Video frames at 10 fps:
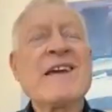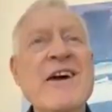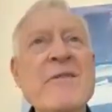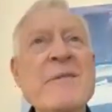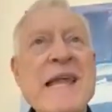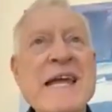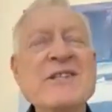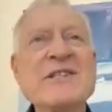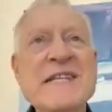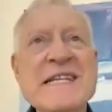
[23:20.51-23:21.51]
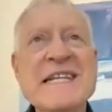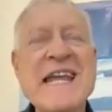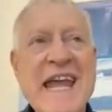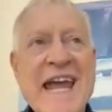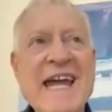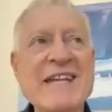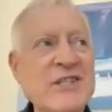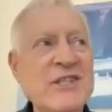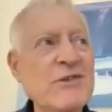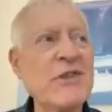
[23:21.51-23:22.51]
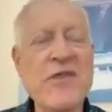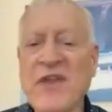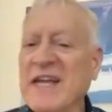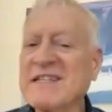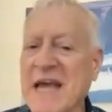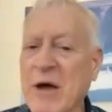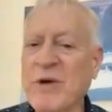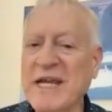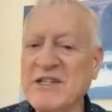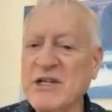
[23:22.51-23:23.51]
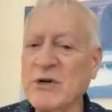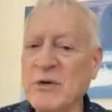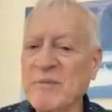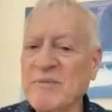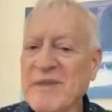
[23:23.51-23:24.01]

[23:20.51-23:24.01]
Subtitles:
Government agencies can't do the things that we do,